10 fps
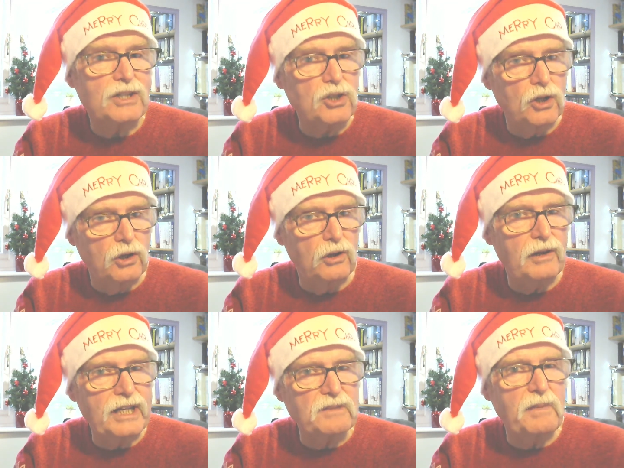So
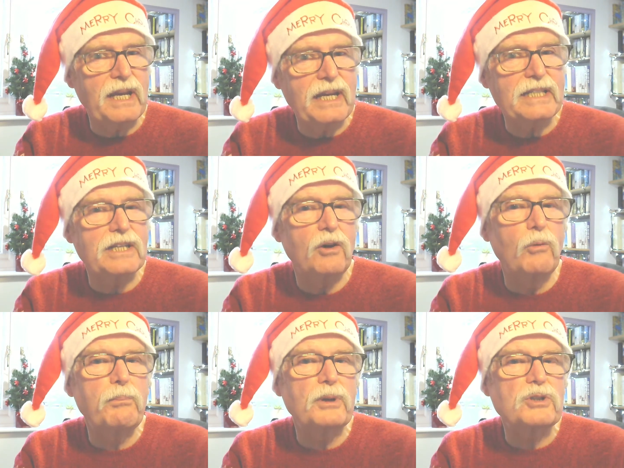let's make it a
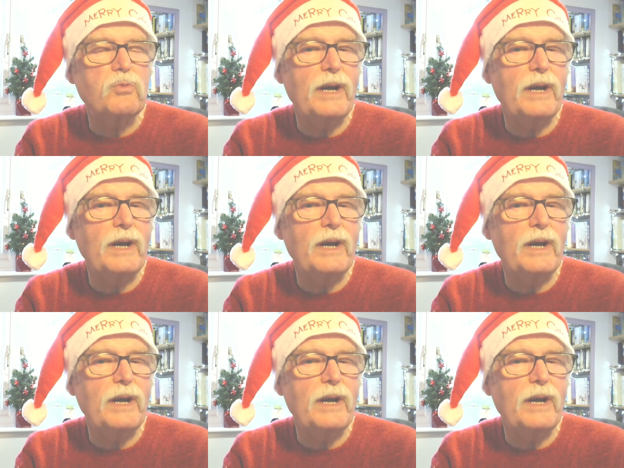Humpless